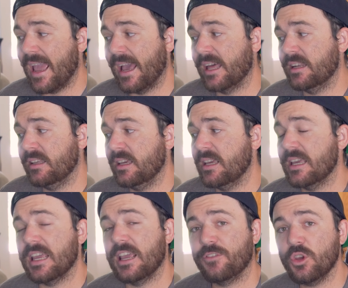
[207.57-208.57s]
And
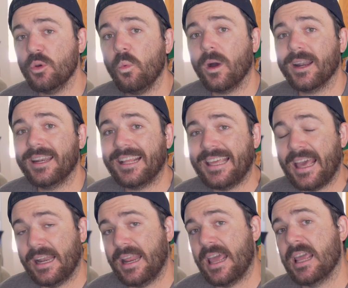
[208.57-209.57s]
if you wanted to
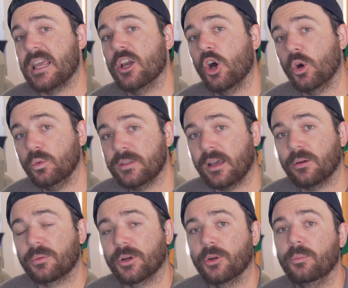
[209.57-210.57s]
get a
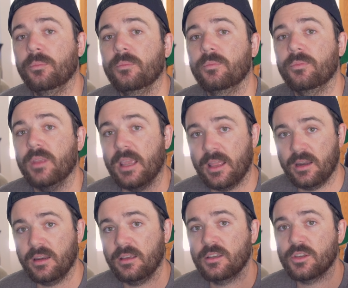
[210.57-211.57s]
hotel room
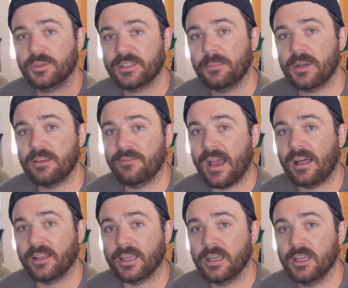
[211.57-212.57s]
in Yosemite
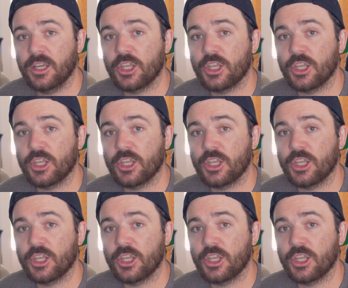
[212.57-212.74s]
Valley,